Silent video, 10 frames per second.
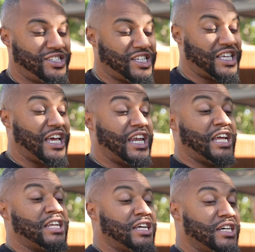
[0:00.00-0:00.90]
to
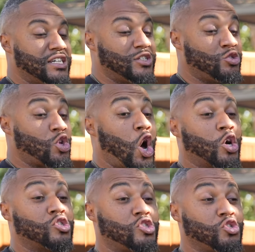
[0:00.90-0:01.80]
getting
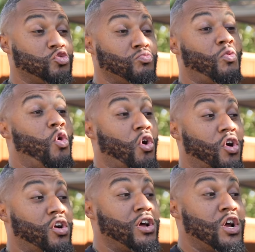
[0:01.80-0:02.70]
dogs to do
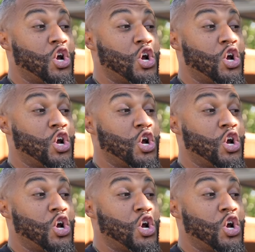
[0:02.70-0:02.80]
more